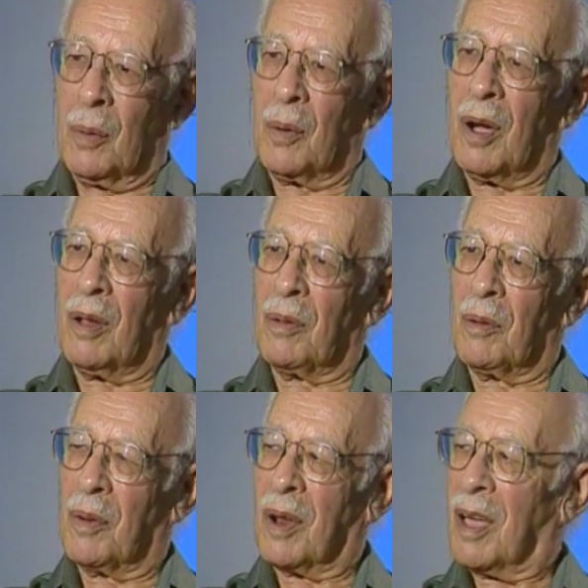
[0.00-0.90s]
Well,
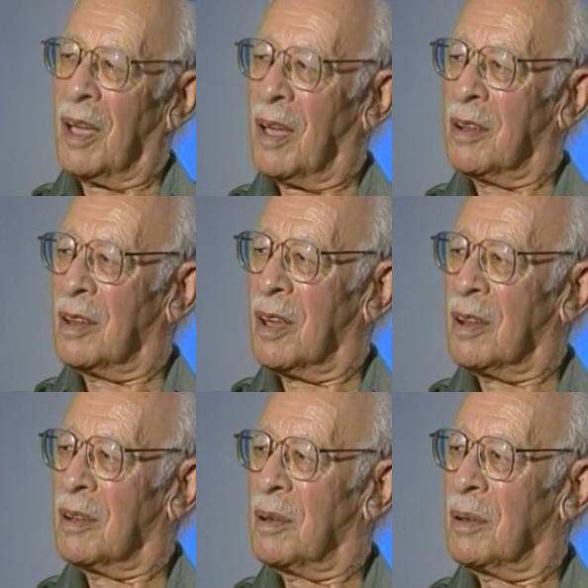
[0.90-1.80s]
what I had
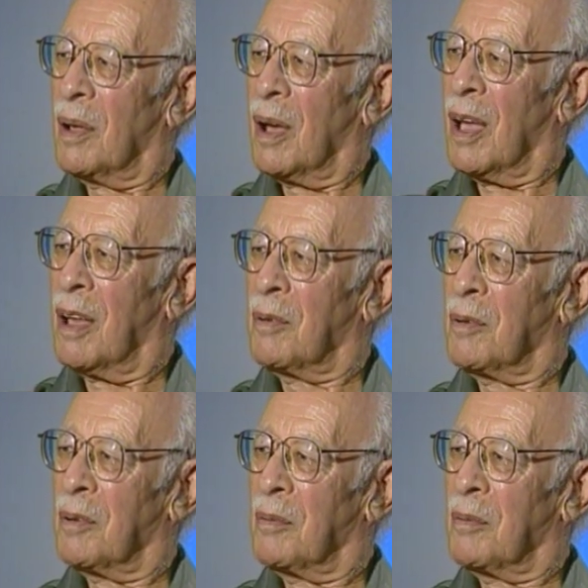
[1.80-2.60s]
done, I had,